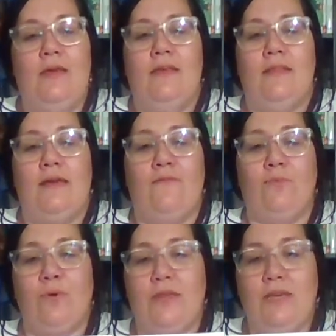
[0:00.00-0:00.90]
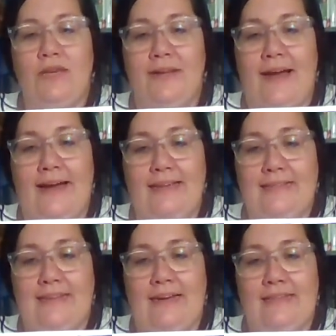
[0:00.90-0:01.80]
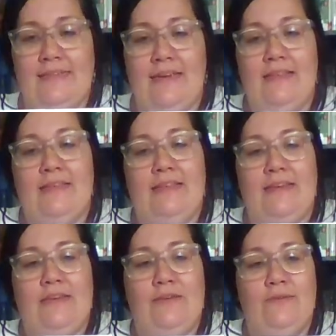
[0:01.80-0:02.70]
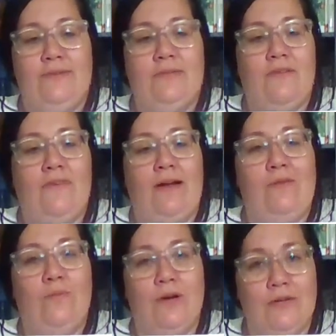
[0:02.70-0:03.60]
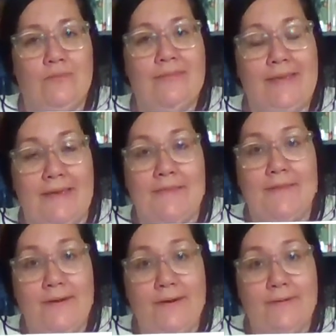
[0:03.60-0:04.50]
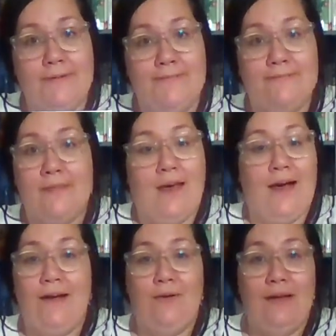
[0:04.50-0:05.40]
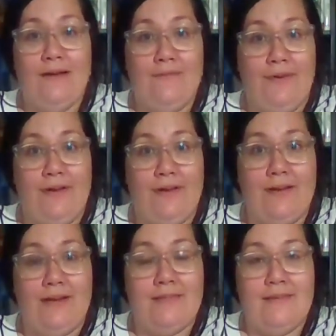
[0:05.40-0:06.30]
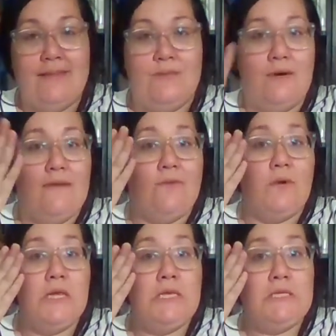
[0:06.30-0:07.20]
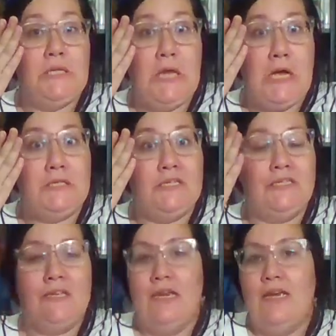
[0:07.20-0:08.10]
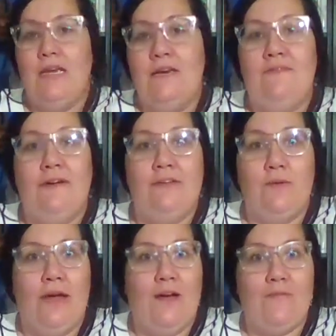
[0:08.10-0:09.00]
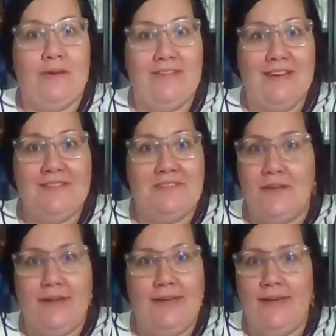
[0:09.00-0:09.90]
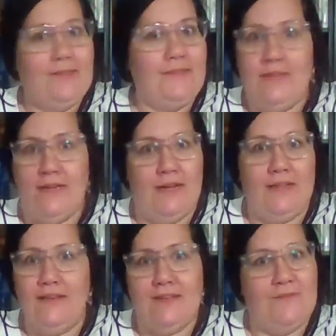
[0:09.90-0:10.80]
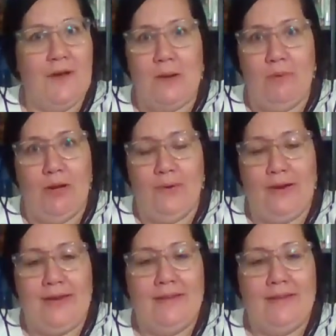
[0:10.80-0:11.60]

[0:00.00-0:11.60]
They have a really good eyesight that they use to find worms in the dirt. I don't have very good eyesight. That's why I have to wear these glasses. If I don't have my glasses on, I can't see anything. It's very blurry.